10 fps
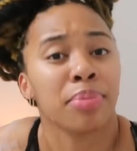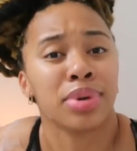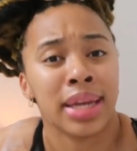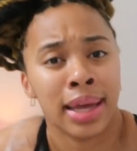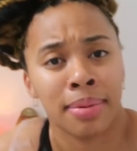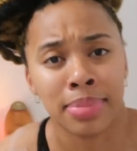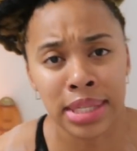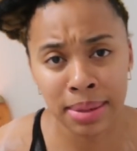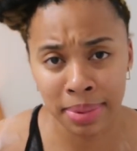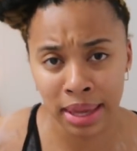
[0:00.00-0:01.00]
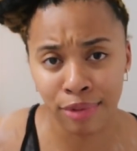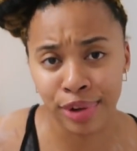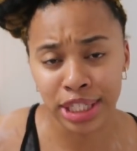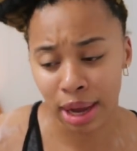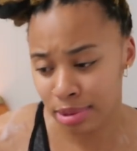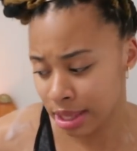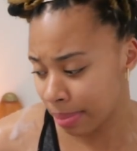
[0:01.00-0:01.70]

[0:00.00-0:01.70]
people DM'd to me and reach out